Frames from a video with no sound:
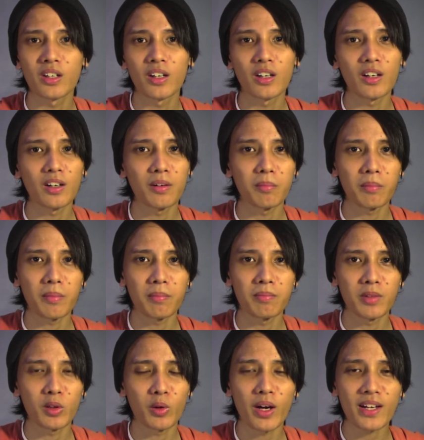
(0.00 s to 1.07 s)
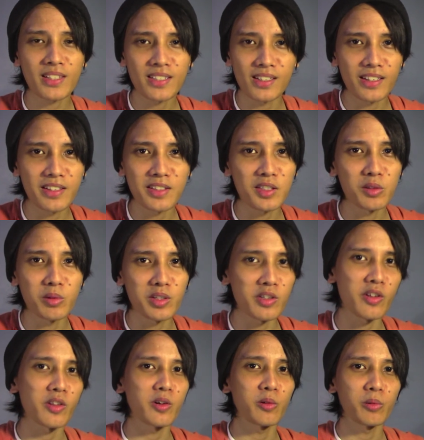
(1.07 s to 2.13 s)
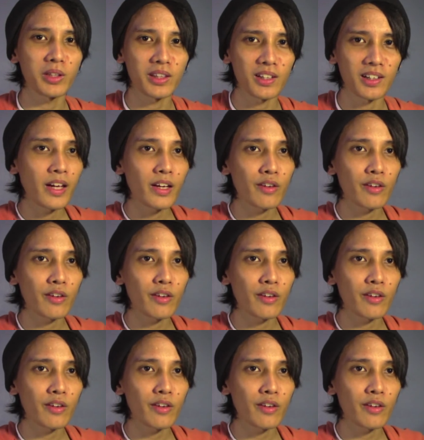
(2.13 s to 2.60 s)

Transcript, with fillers: you know, excellence to each other and whatnot.